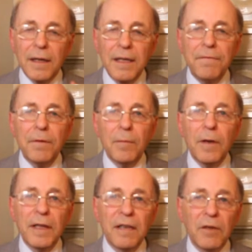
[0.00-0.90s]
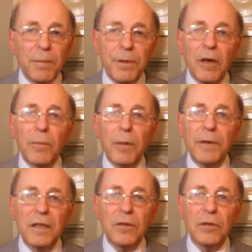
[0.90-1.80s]
if there will be a
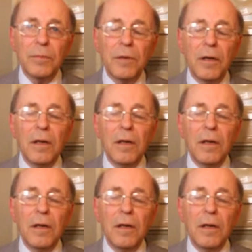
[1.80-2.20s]
momentum,